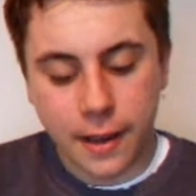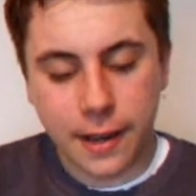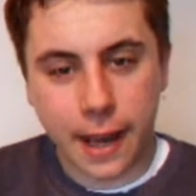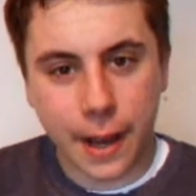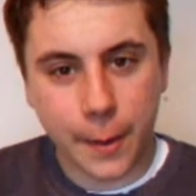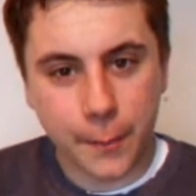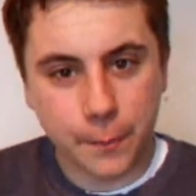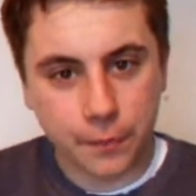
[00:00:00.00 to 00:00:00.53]

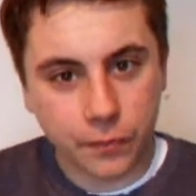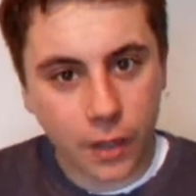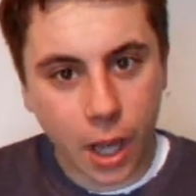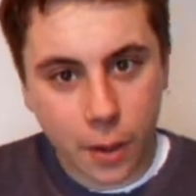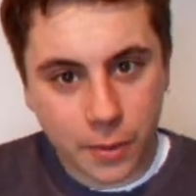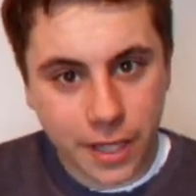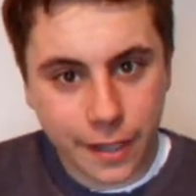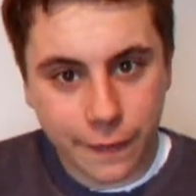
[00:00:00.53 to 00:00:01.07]
Now,
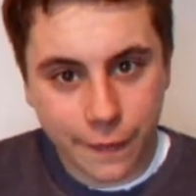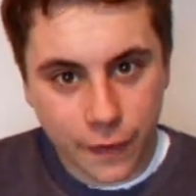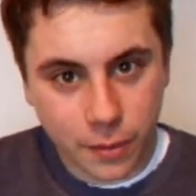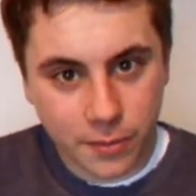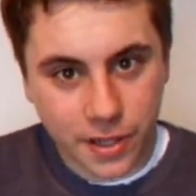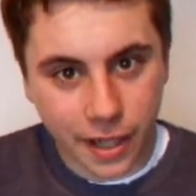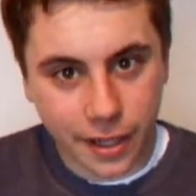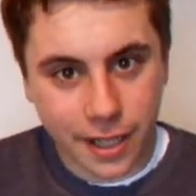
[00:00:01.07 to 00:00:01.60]
I was in
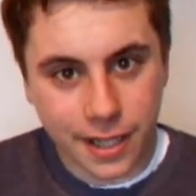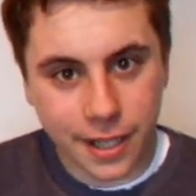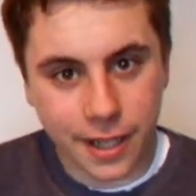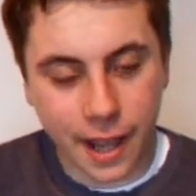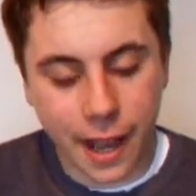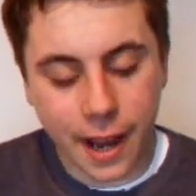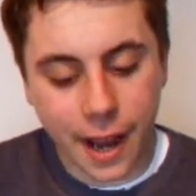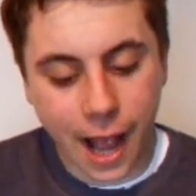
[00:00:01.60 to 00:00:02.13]
film studies
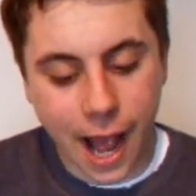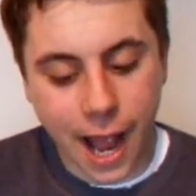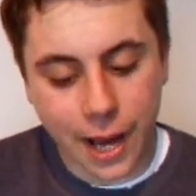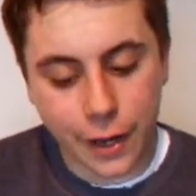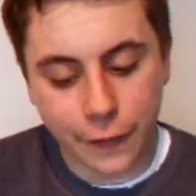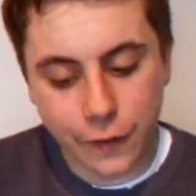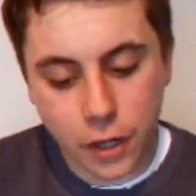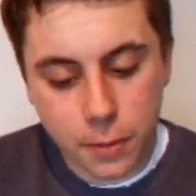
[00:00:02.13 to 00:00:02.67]
today
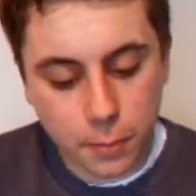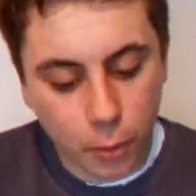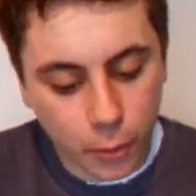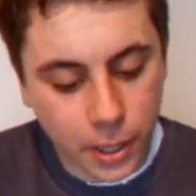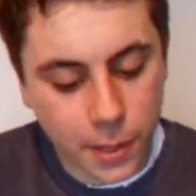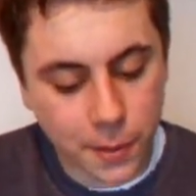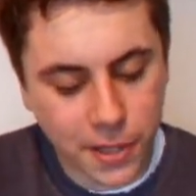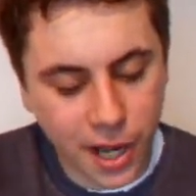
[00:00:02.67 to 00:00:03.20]
and a few
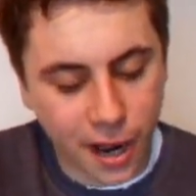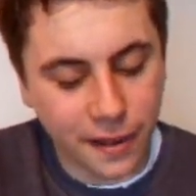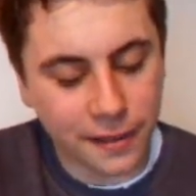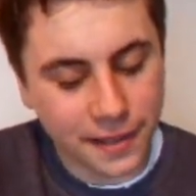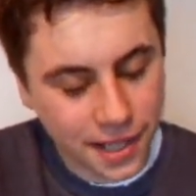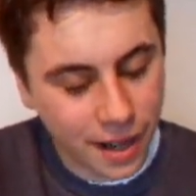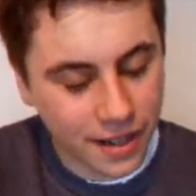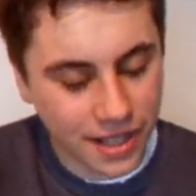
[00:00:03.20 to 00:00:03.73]
boys were starting
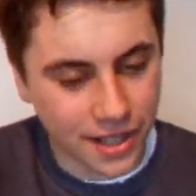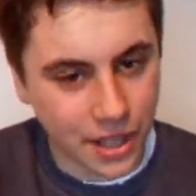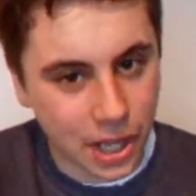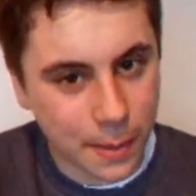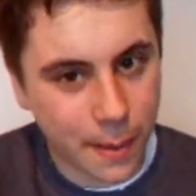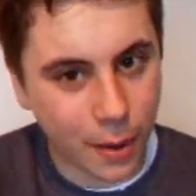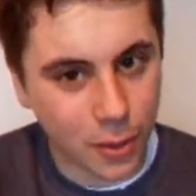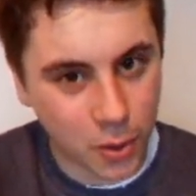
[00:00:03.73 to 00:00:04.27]
a discussion
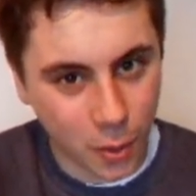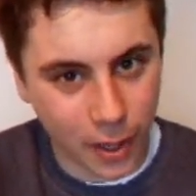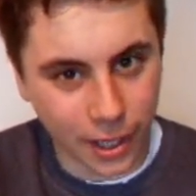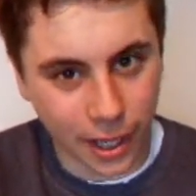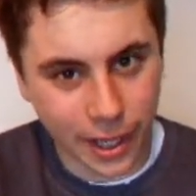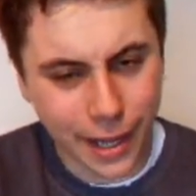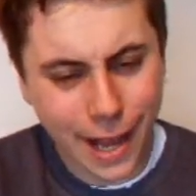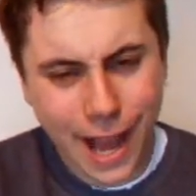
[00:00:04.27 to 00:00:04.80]
about
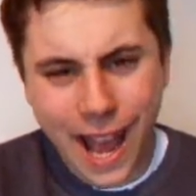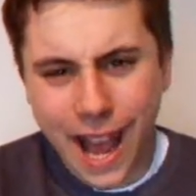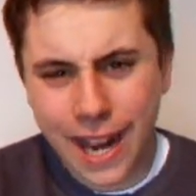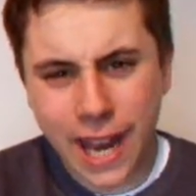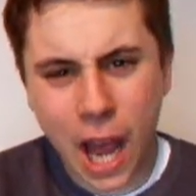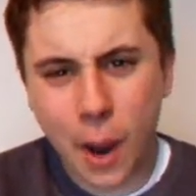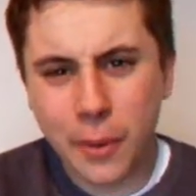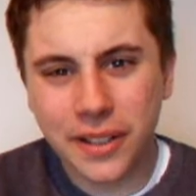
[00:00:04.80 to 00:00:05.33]
Twilight
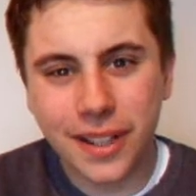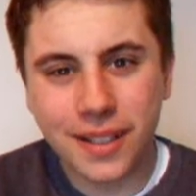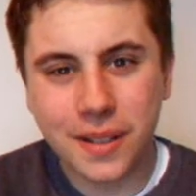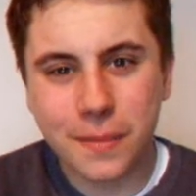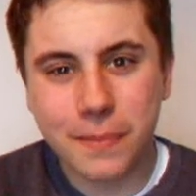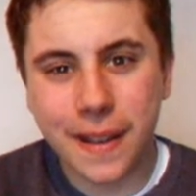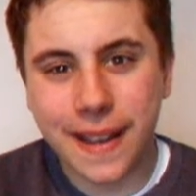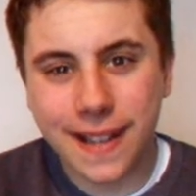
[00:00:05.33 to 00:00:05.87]
and how it
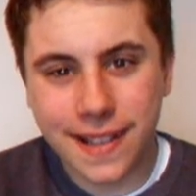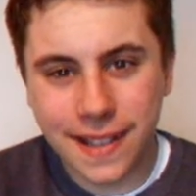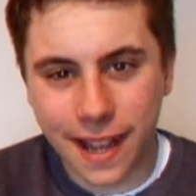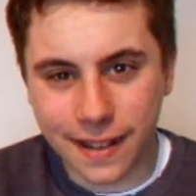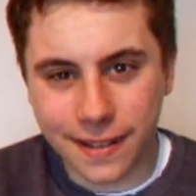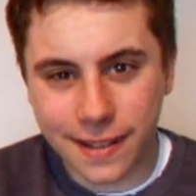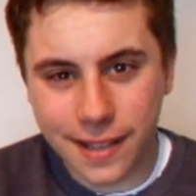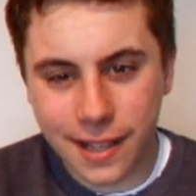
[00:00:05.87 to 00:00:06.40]
doesn't make
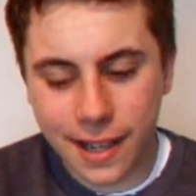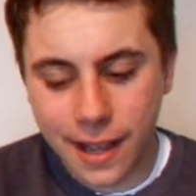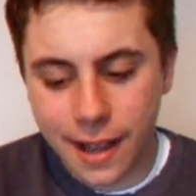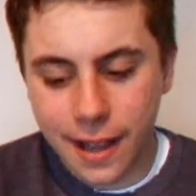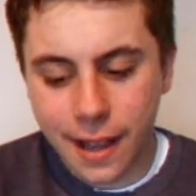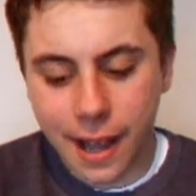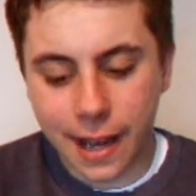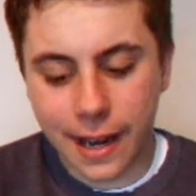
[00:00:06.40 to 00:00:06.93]
sense,
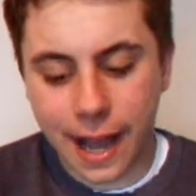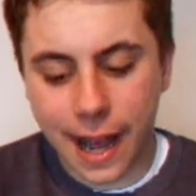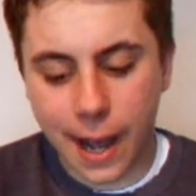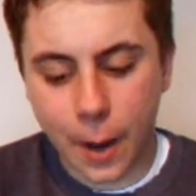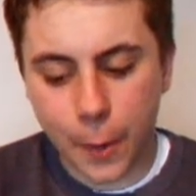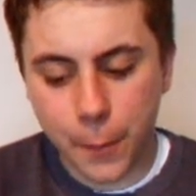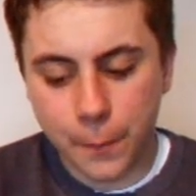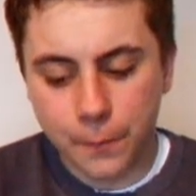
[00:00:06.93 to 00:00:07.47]
and
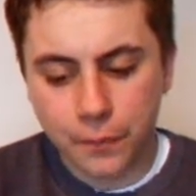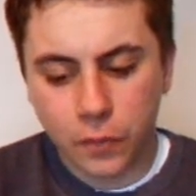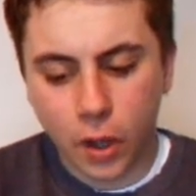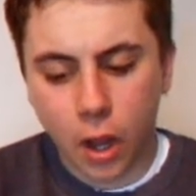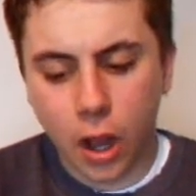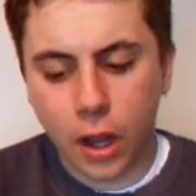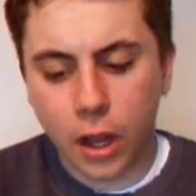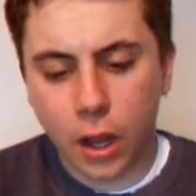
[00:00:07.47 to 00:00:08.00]
how
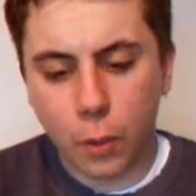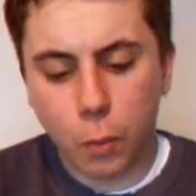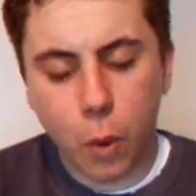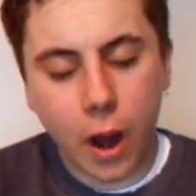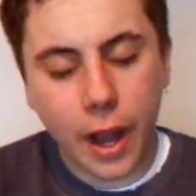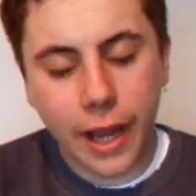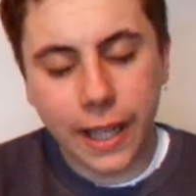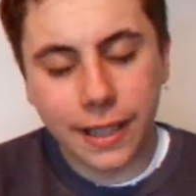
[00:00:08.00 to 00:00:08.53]

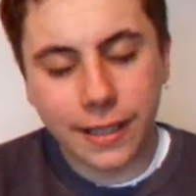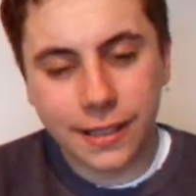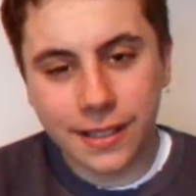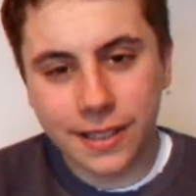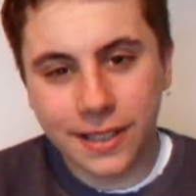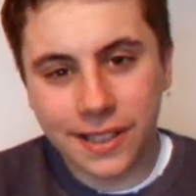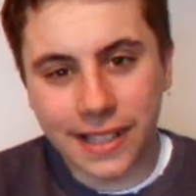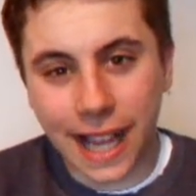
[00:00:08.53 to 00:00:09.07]
why
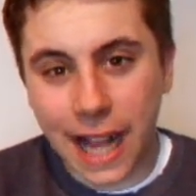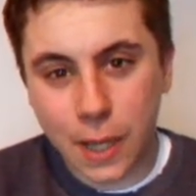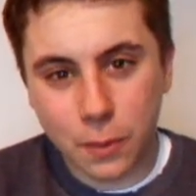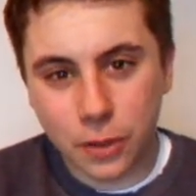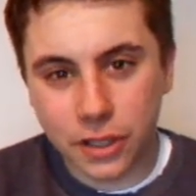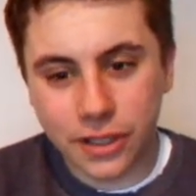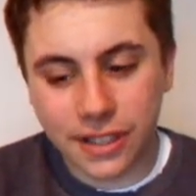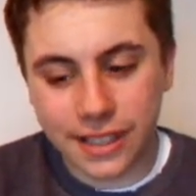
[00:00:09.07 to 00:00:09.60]
does
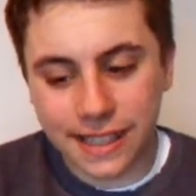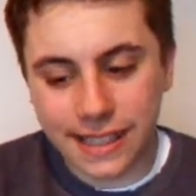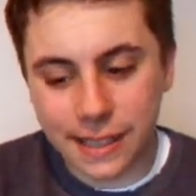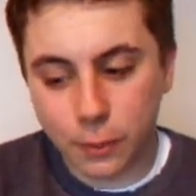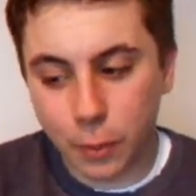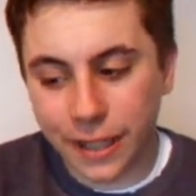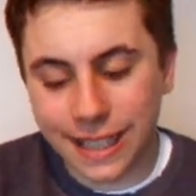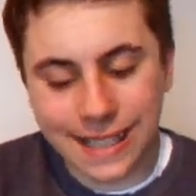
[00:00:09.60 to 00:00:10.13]
Edward,
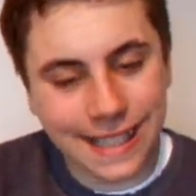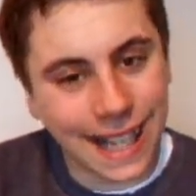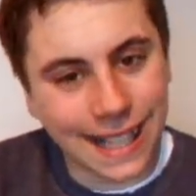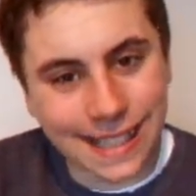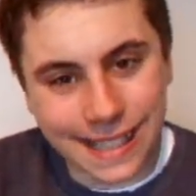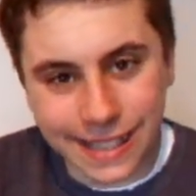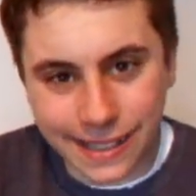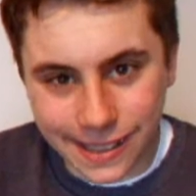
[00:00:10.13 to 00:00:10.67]
when he
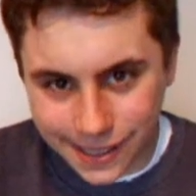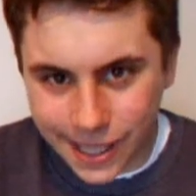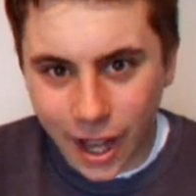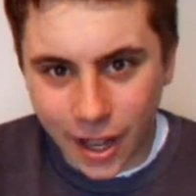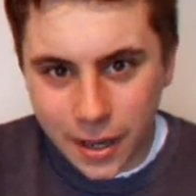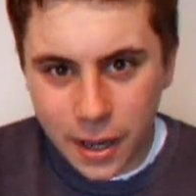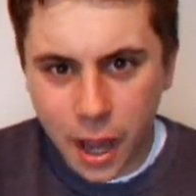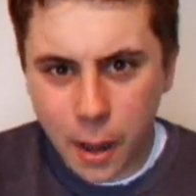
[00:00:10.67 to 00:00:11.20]
stands in the
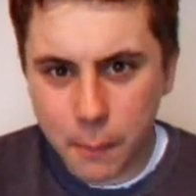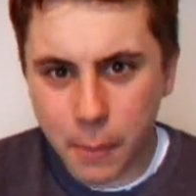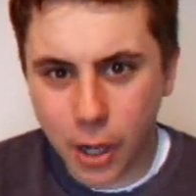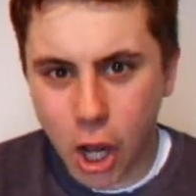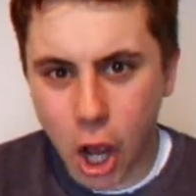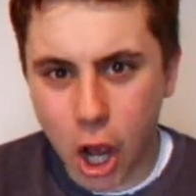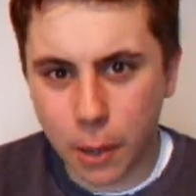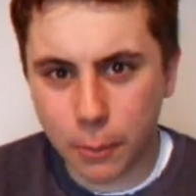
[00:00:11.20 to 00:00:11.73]
sun,
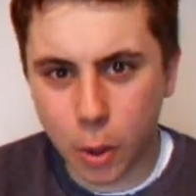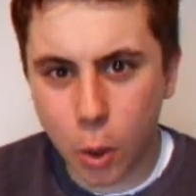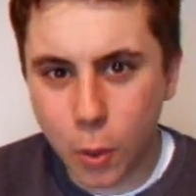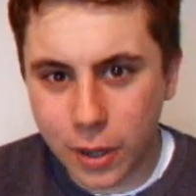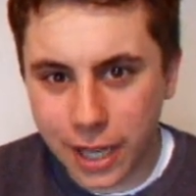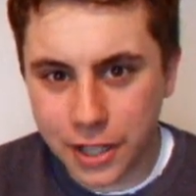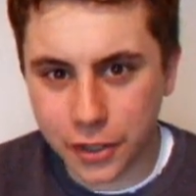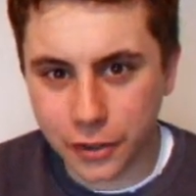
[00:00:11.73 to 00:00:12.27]
become all
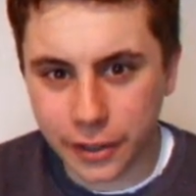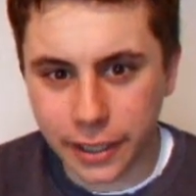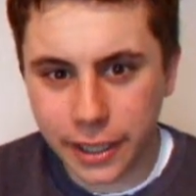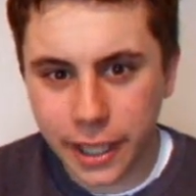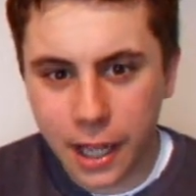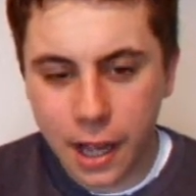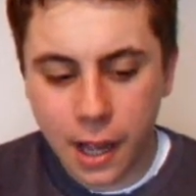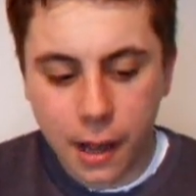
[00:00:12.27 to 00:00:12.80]

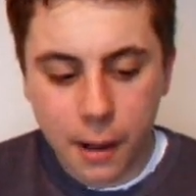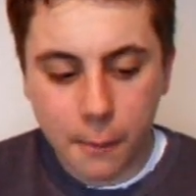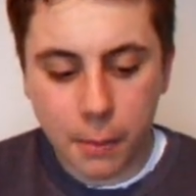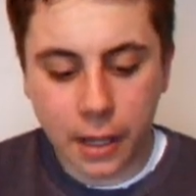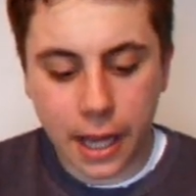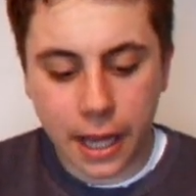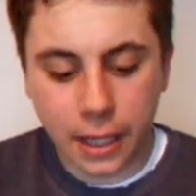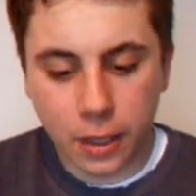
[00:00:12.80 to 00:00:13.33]
glittery,
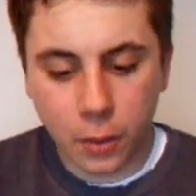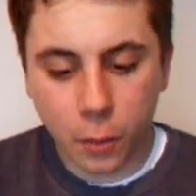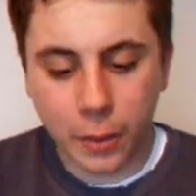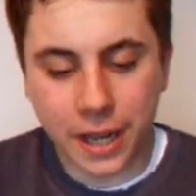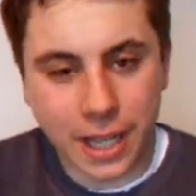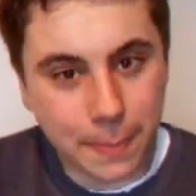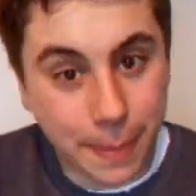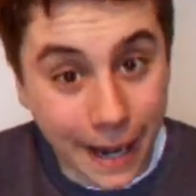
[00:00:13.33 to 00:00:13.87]
but then
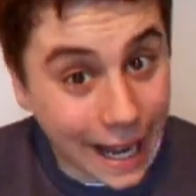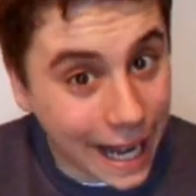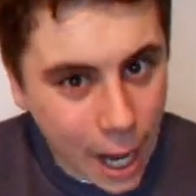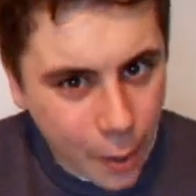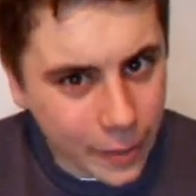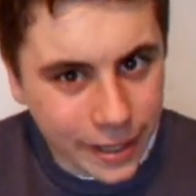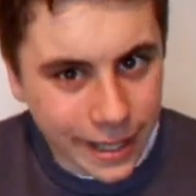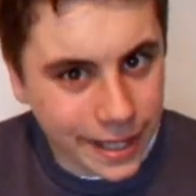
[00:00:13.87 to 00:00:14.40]
when it's a bit
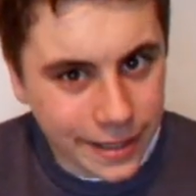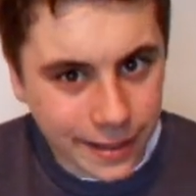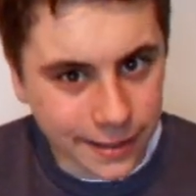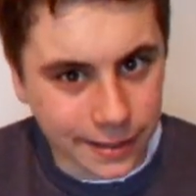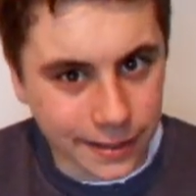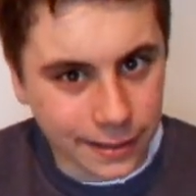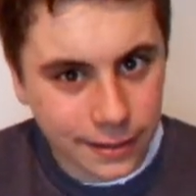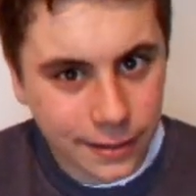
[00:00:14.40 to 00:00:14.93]
cloudy he
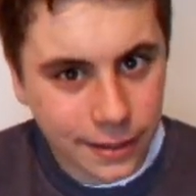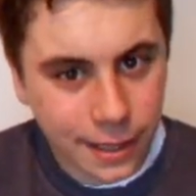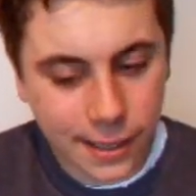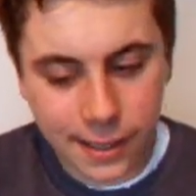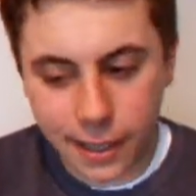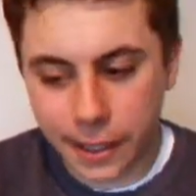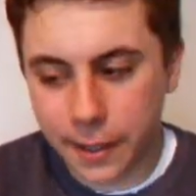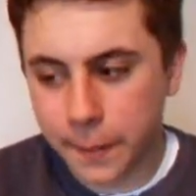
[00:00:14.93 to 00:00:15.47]
doesn't?
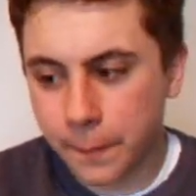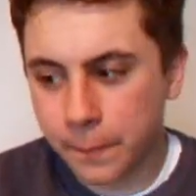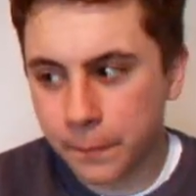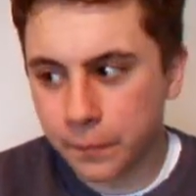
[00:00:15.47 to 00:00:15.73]
It's like,